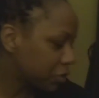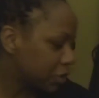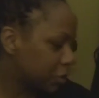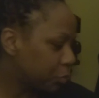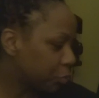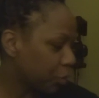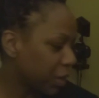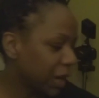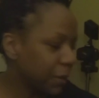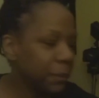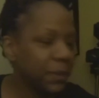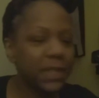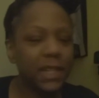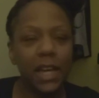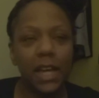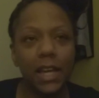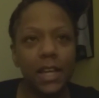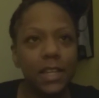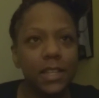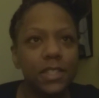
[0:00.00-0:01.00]
to bring
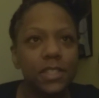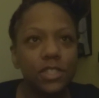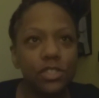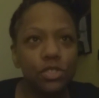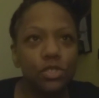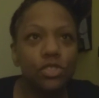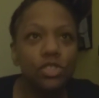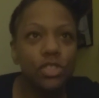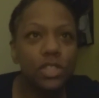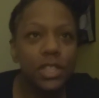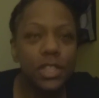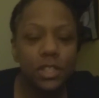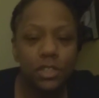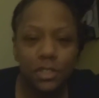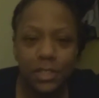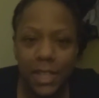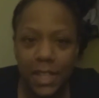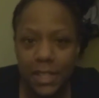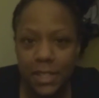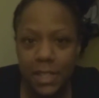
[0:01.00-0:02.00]
because usually your
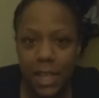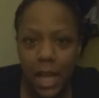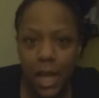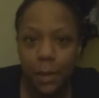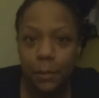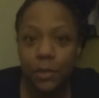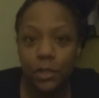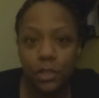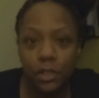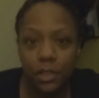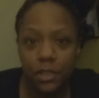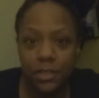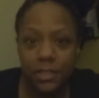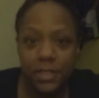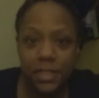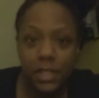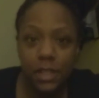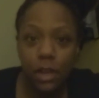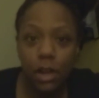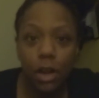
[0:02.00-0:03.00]
daytime, you're
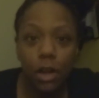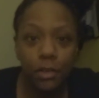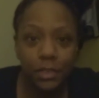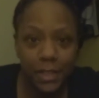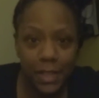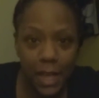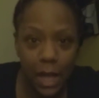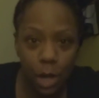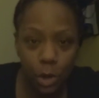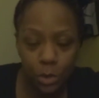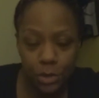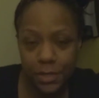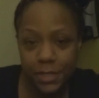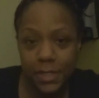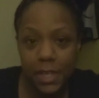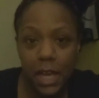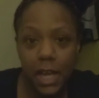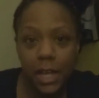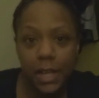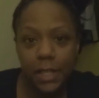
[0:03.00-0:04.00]
sitting all day out in the
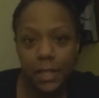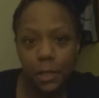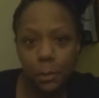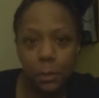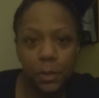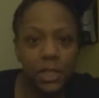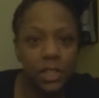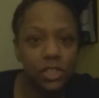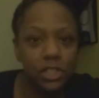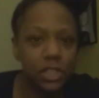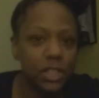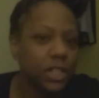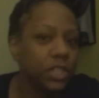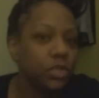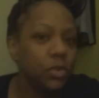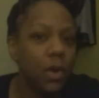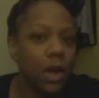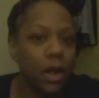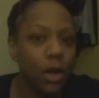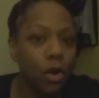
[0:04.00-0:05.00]
sun, in the beach, and then
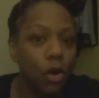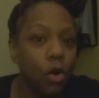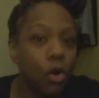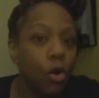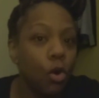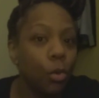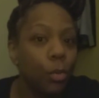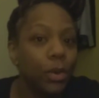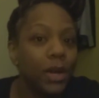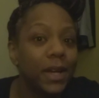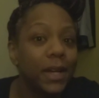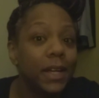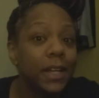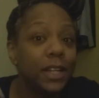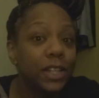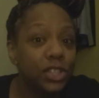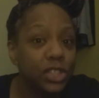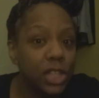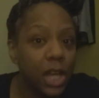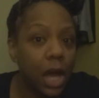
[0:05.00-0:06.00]
you want to go home,
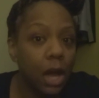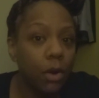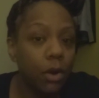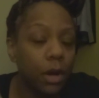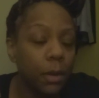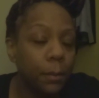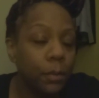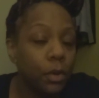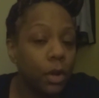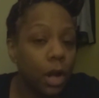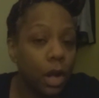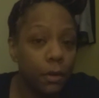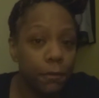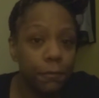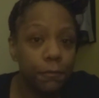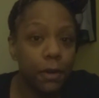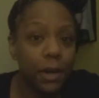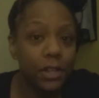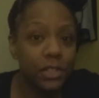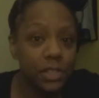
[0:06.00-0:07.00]
shower, and put on a
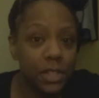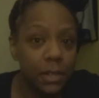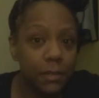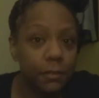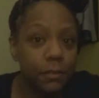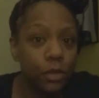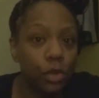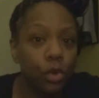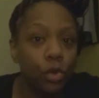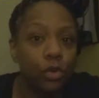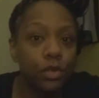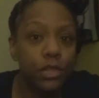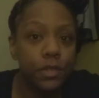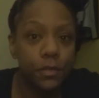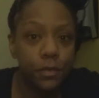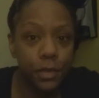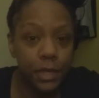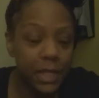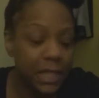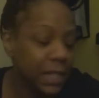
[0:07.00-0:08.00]
fresh set of clothes
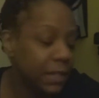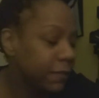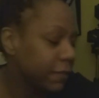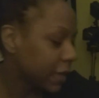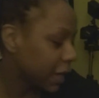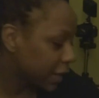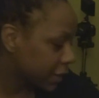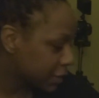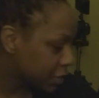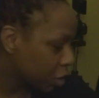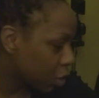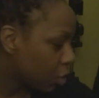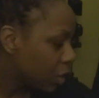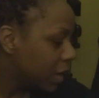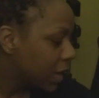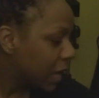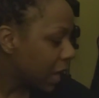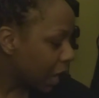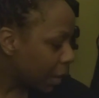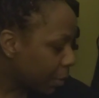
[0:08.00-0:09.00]
for the evening. So
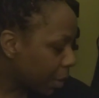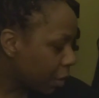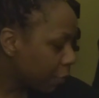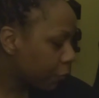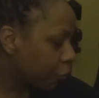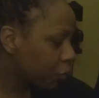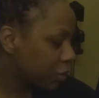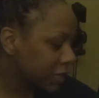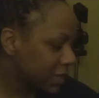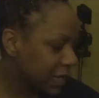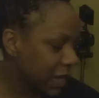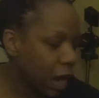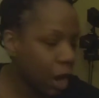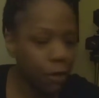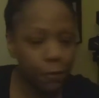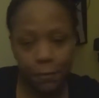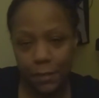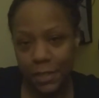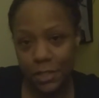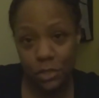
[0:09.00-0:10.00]
about 14
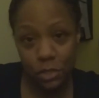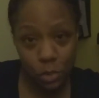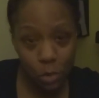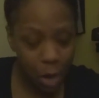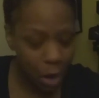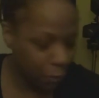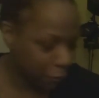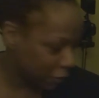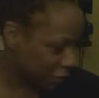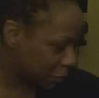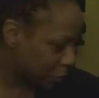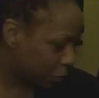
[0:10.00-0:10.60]
outfits, 2 outfits